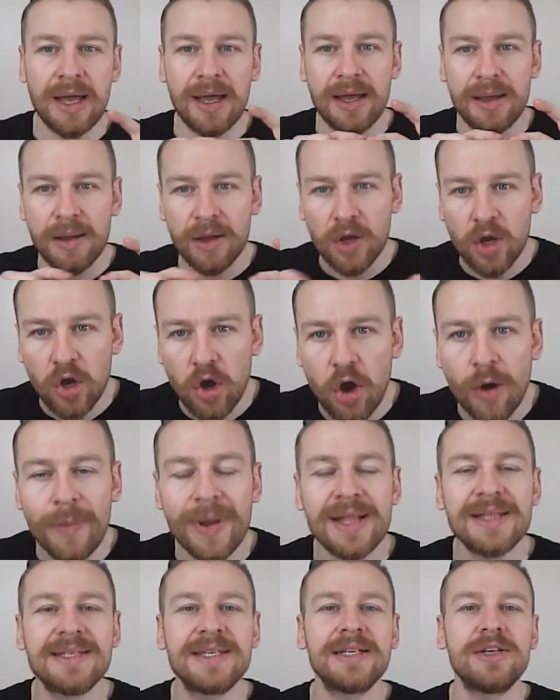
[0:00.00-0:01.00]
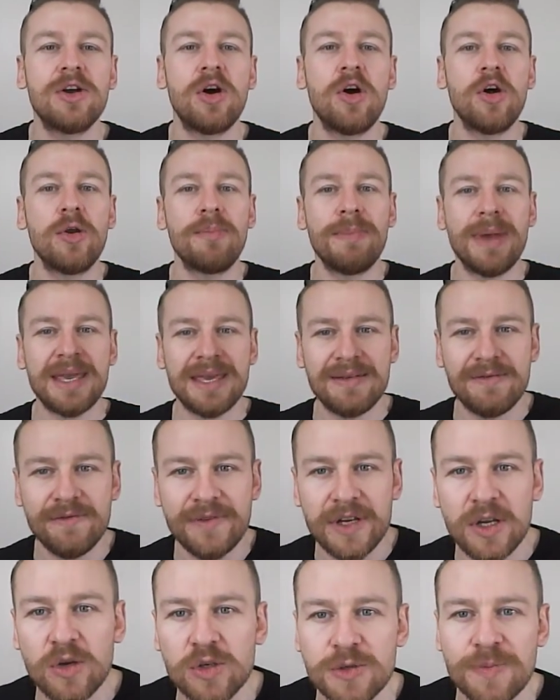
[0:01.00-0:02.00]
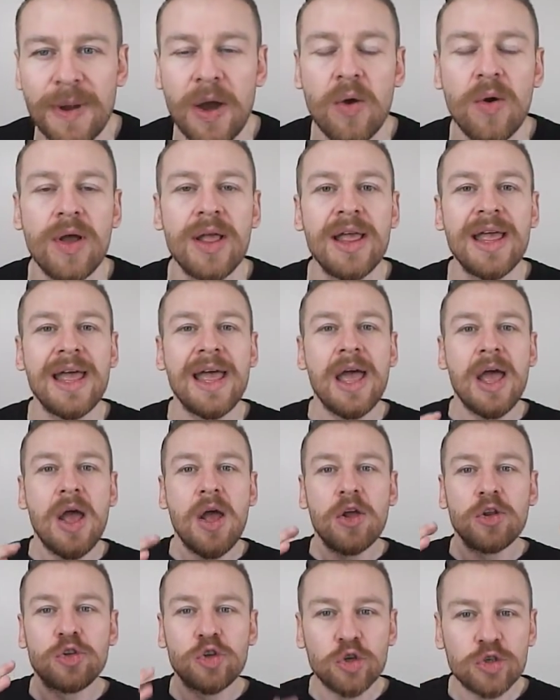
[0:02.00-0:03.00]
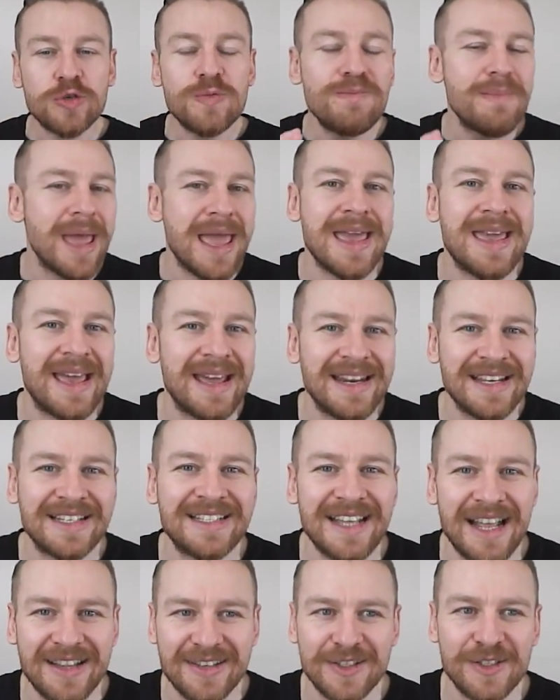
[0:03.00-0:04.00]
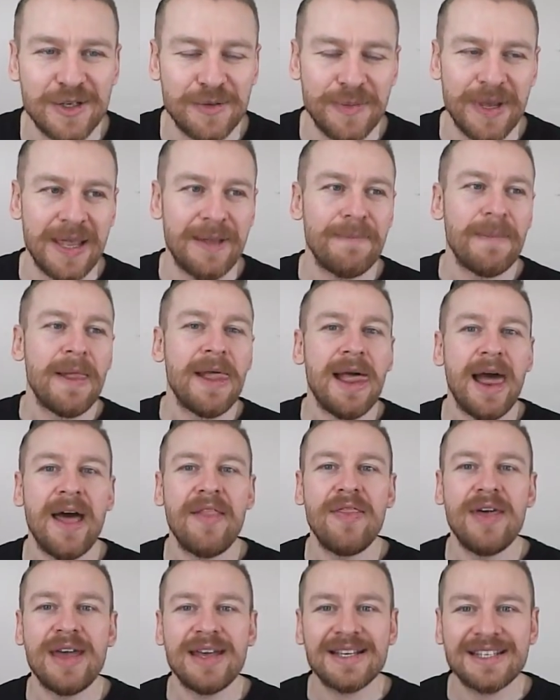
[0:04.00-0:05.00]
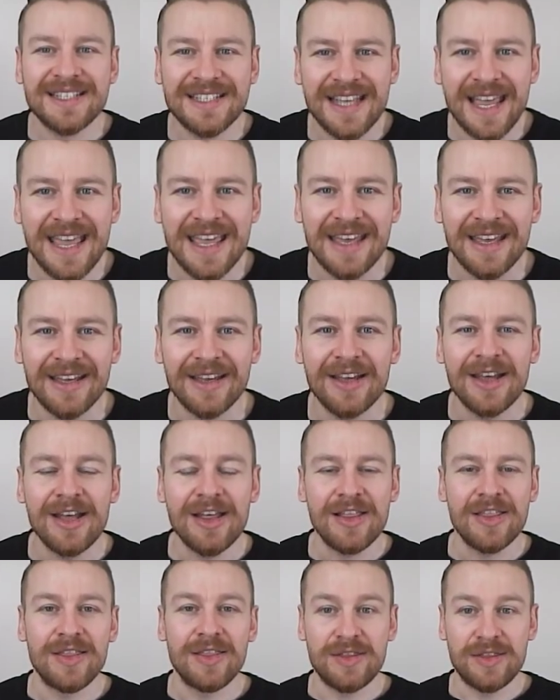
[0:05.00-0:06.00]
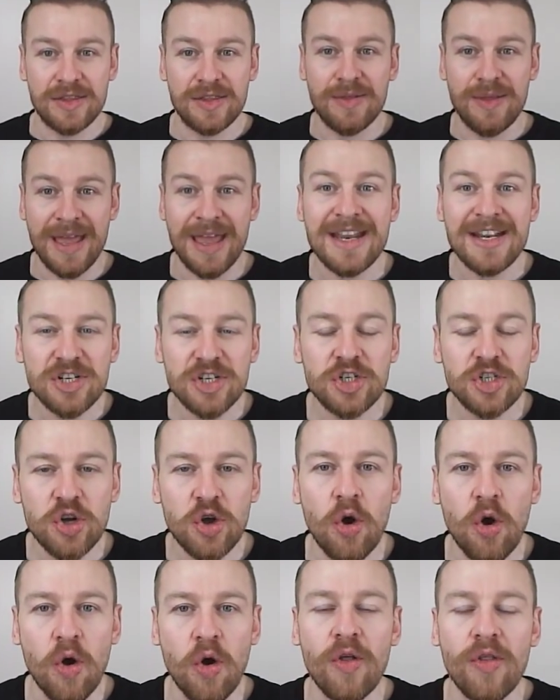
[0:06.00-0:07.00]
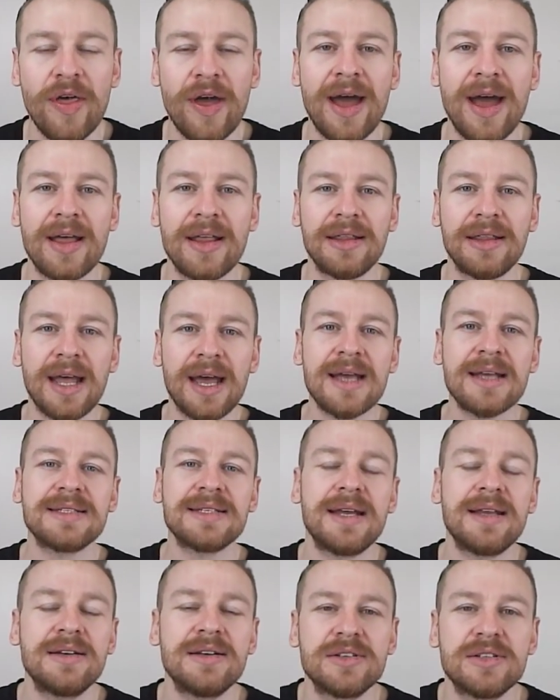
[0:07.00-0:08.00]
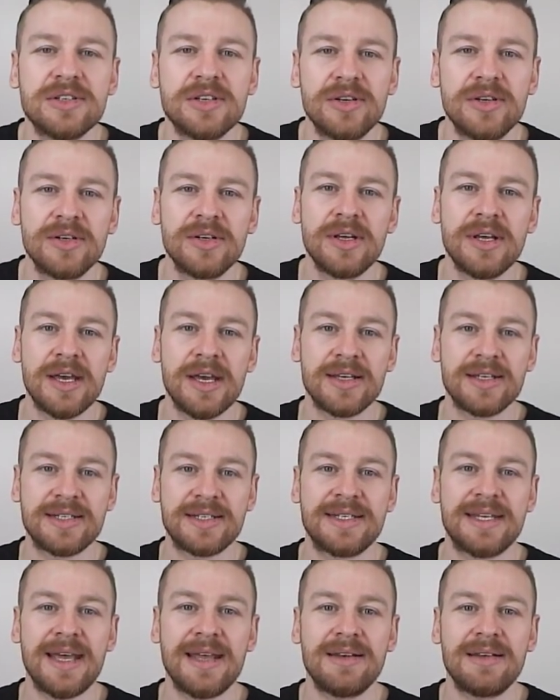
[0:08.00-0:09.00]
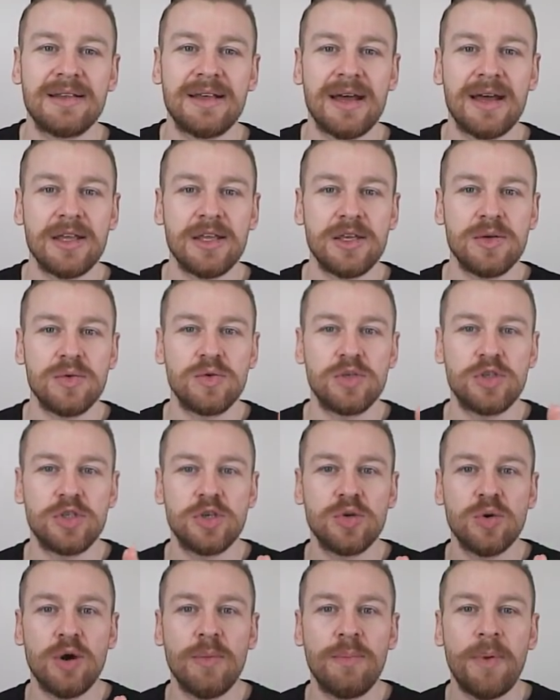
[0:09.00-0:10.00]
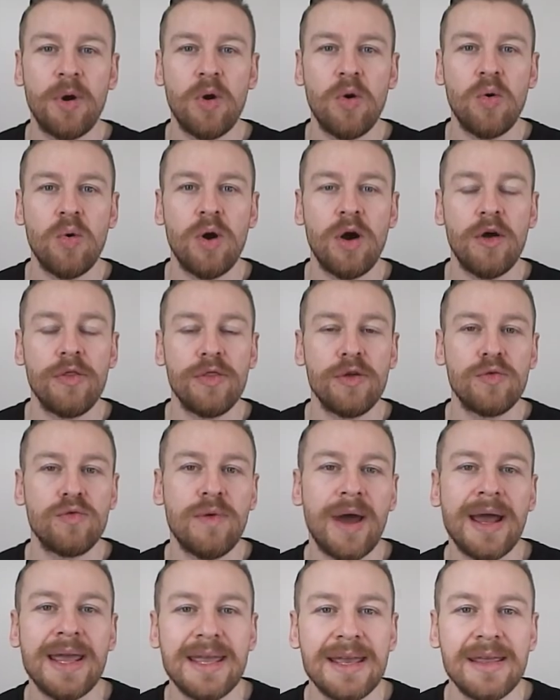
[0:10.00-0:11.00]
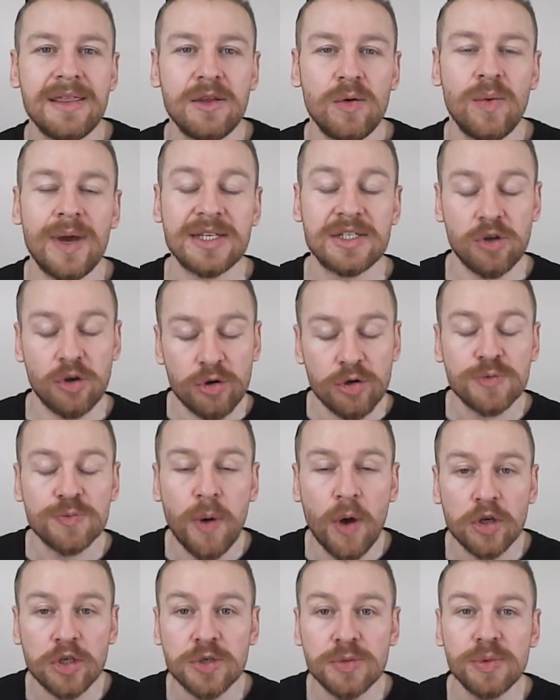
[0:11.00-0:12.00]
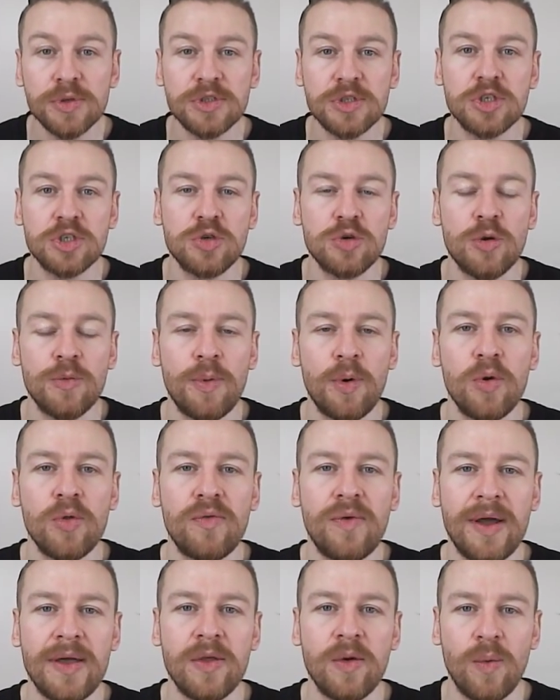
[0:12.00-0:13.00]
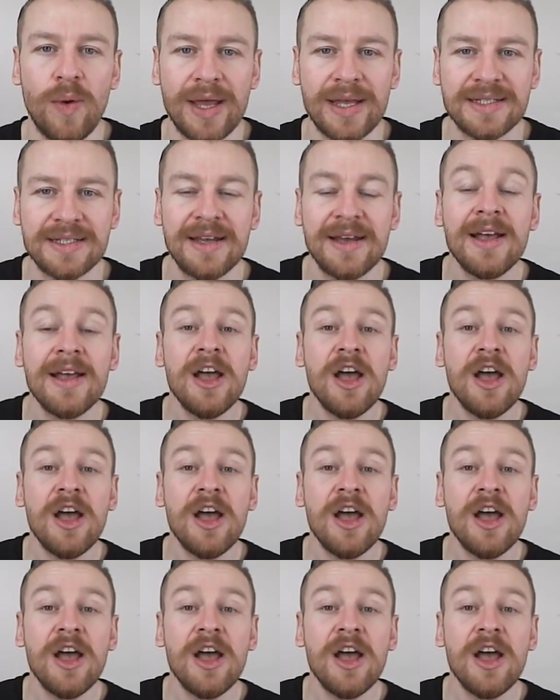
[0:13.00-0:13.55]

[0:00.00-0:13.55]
are commenting on, making videos about, doesn't make any sense to me. And they're saying, in short, that Lars Andersen has said that you shoot a bow on the right in the West, or it's possible to shoot a bow on the right in the West.